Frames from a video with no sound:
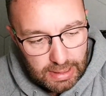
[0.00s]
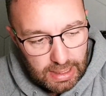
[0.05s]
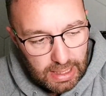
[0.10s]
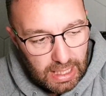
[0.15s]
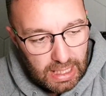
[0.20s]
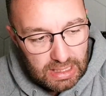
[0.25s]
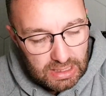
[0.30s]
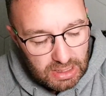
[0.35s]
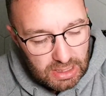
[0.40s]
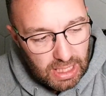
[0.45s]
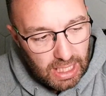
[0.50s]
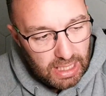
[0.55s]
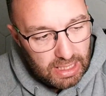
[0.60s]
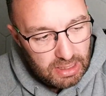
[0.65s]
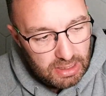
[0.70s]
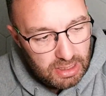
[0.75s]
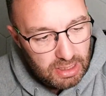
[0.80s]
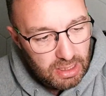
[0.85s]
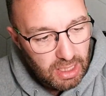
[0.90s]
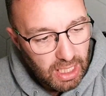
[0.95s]

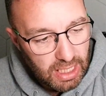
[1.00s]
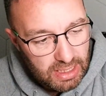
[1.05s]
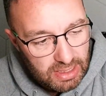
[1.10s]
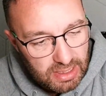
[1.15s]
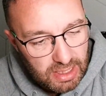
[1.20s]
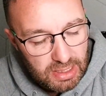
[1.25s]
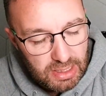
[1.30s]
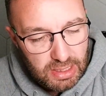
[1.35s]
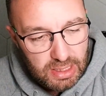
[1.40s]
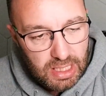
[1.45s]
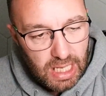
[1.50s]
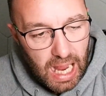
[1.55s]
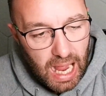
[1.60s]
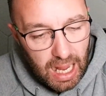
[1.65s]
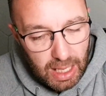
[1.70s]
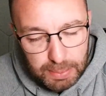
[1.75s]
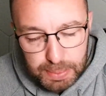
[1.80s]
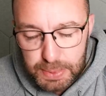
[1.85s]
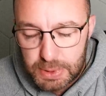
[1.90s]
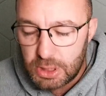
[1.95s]
It's an
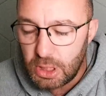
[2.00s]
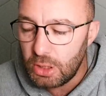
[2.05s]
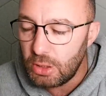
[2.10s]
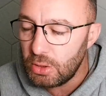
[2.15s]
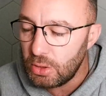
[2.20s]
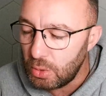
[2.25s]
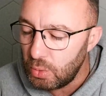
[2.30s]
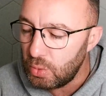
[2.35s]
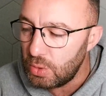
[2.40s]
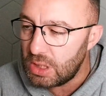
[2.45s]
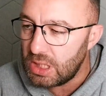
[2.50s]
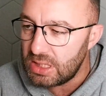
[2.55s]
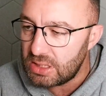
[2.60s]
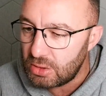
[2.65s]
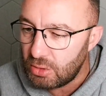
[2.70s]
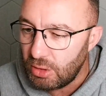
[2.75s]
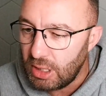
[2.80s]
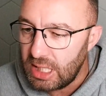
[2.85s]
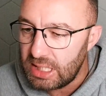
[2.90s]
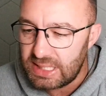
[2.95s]
absolute
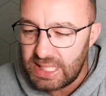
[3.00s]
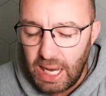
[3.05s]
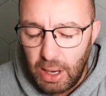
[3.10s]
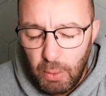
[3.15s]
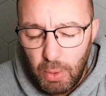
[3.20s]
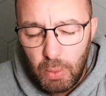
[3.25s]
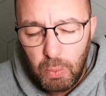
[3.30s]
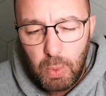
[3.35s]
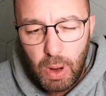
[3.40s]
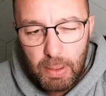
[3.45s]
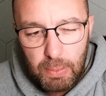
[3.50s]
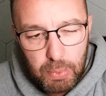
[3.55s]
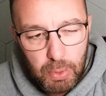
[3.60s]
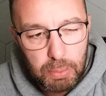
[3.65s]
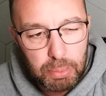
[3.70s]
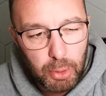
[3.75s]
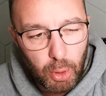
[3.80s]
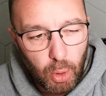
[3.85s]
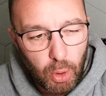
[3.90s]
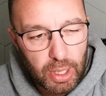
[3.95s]
disgrace. Howard Webb were
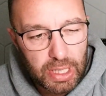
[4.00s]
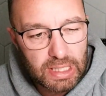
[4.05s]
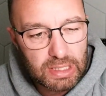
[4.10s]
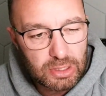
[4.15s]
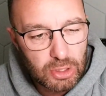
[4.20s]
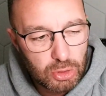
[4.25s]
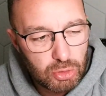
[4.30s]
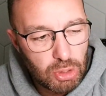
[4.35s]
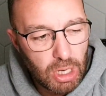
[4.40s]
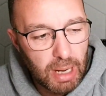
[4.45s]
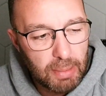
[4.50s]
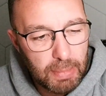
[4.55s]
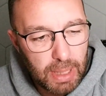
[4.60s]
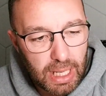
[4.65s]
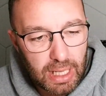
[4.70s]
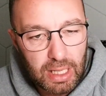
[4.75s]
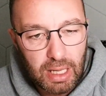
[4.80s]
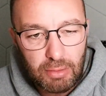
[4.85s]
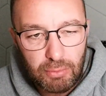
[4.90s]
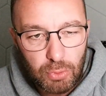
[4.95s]
brought in to try and
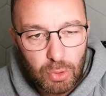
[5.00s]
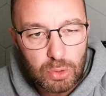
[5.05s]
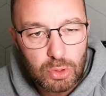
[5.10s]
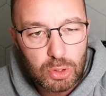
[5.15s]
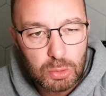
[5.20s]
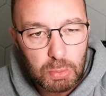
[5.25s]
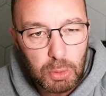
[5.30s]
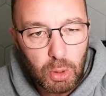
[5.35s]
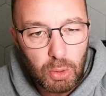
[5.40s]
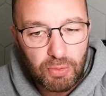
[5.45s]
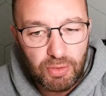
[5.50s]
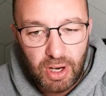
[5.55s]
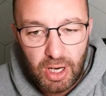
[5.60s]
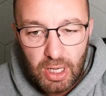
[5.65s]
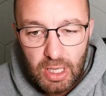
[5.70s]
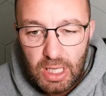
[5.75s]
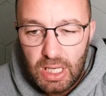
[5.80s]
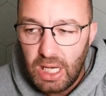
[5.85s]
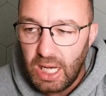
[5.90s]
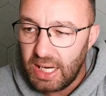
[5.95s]
make it run smoother.
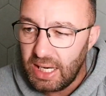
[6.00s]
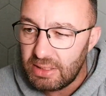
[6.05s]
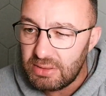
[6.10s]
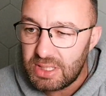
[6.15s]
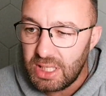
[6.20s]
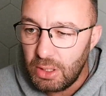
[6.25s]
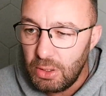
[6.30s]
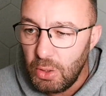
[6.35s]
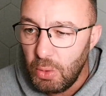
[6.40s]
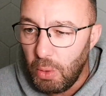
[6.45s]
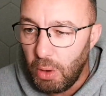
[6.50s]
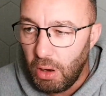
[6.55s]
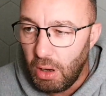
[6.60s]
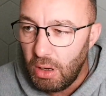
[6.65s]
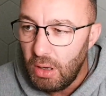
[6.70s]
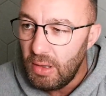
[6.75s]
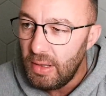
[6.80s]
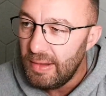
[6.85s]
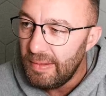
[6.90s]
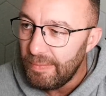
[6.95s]
And I'll tell you what.
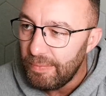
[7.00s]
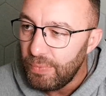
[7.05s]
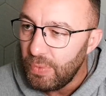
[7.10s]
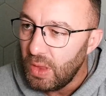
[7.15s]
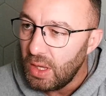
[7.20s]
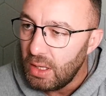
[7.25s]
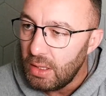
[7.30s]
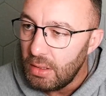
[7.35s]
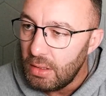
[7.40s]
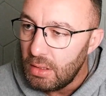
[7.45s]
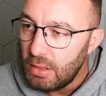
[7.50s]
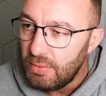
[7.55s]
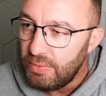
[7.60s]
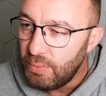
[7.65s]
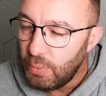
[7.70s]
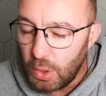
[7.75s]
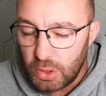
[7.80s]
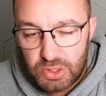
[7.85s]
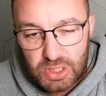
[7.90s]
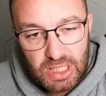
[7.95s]

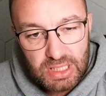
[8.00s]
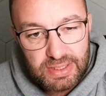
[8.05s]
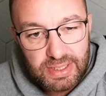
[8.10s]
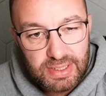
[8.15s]
What's this?